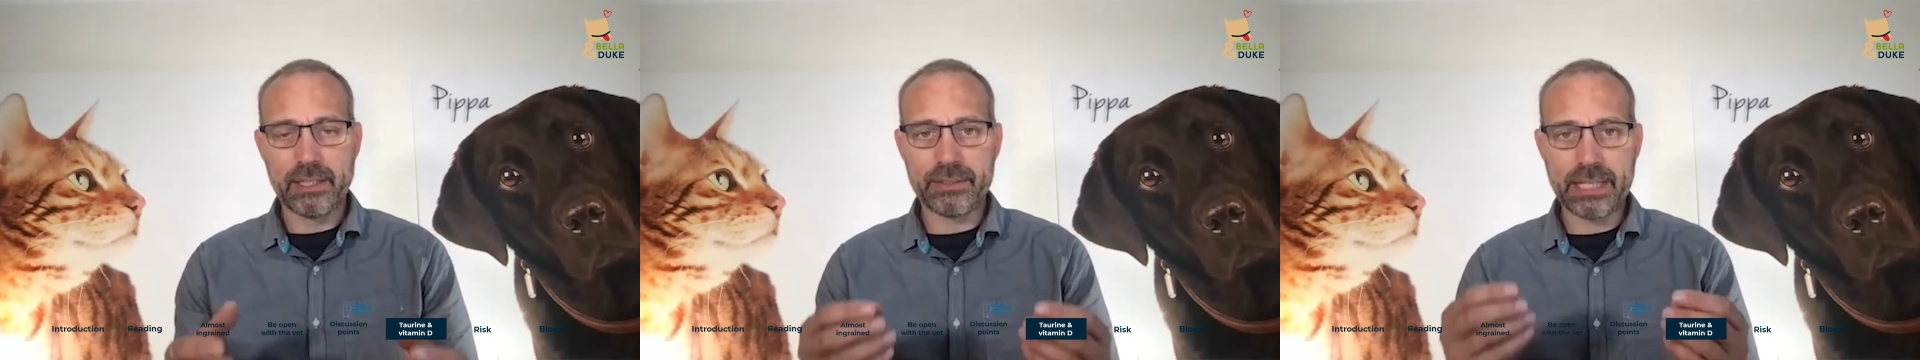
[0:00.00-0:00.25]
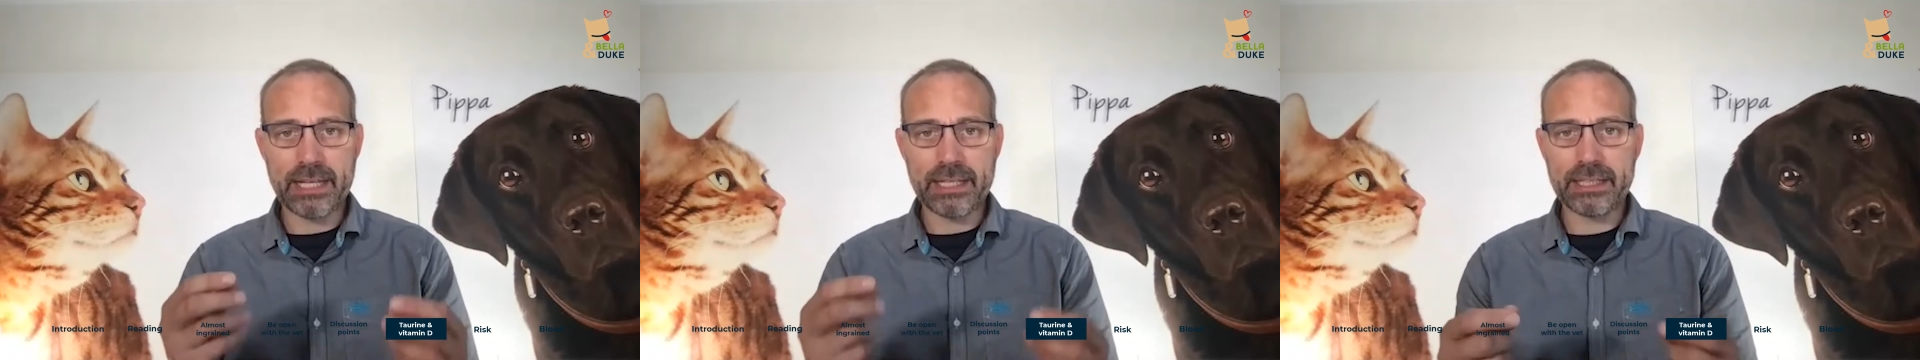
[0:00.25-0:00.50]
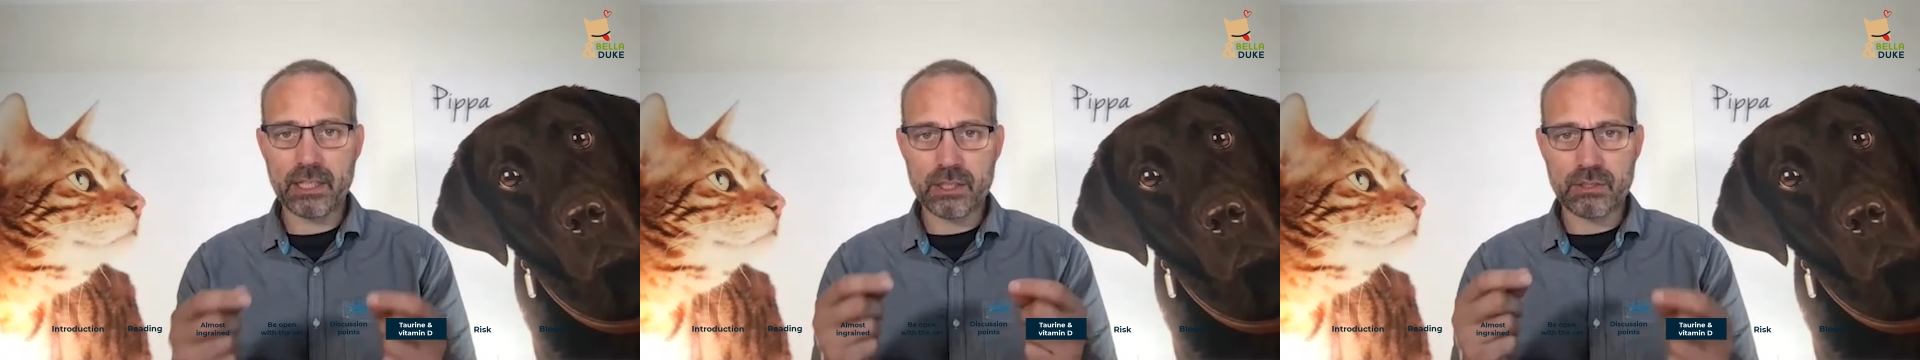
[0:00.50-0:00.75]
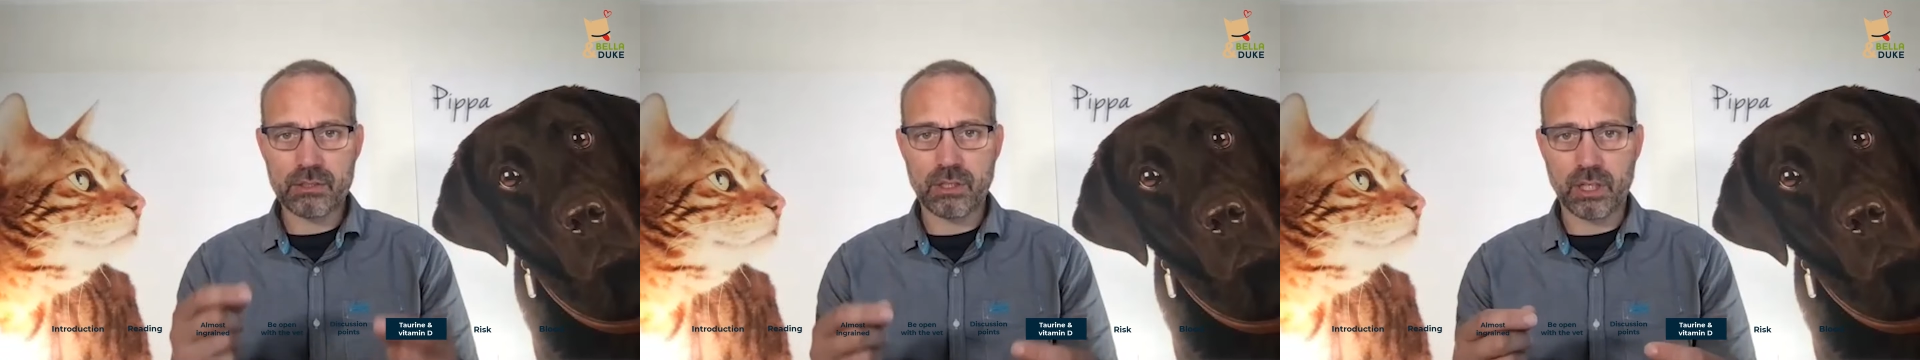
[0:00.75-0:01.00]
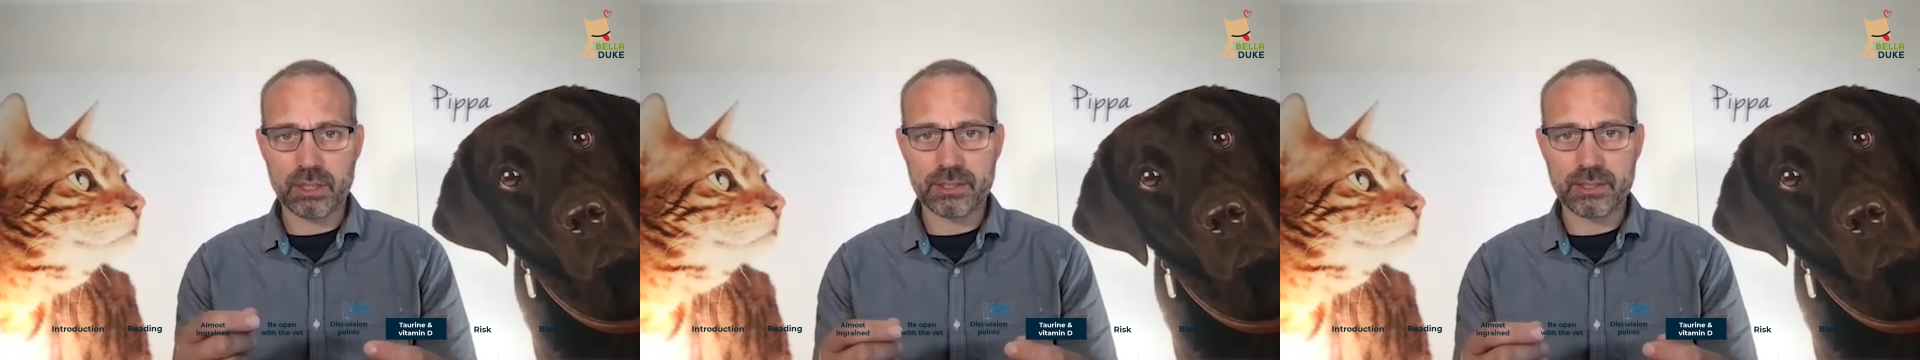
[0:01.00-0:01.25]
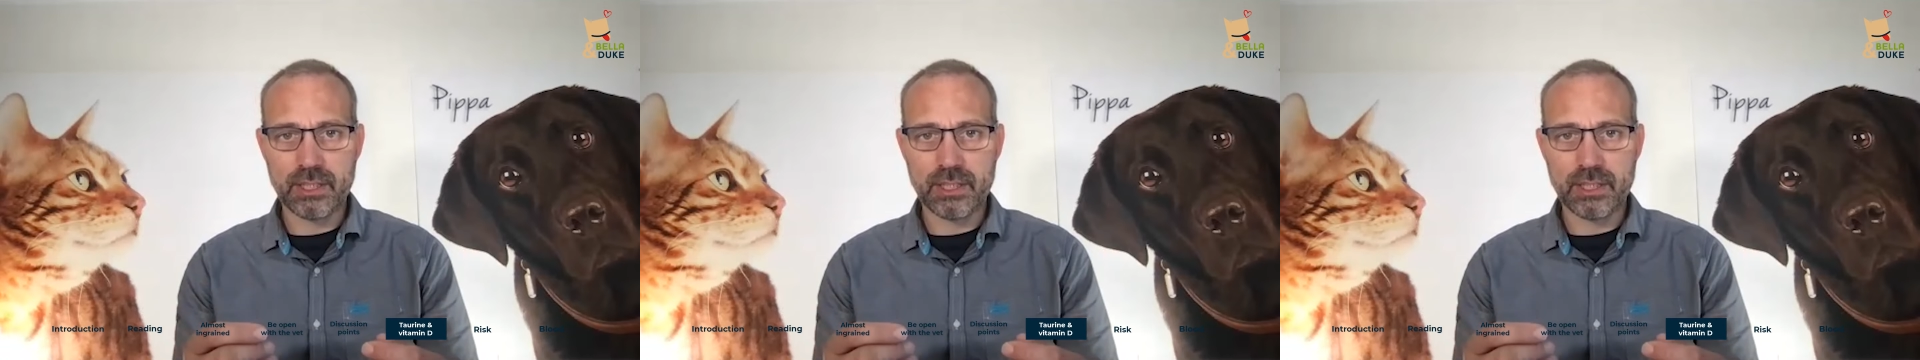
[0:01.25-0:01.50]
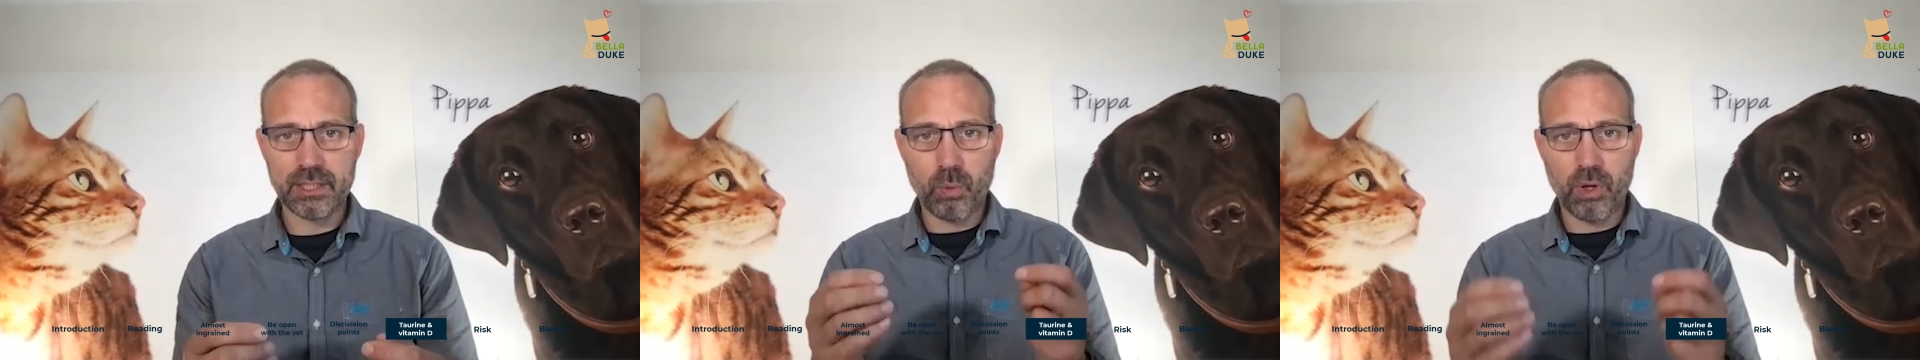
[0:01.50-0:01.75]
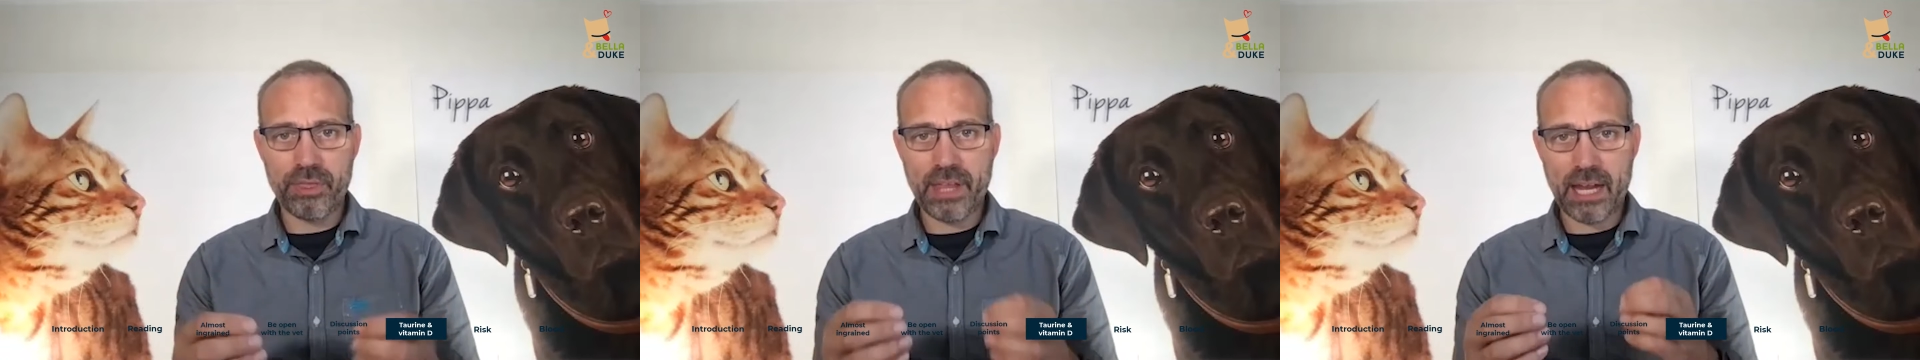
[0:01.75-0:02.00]
getting across
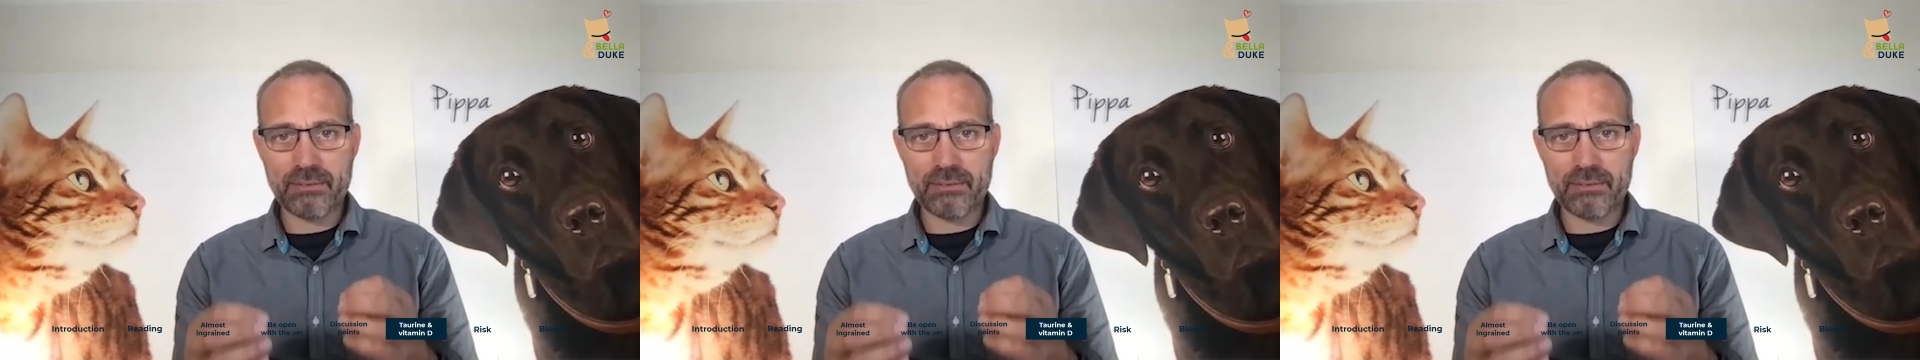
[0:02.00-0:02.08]
what that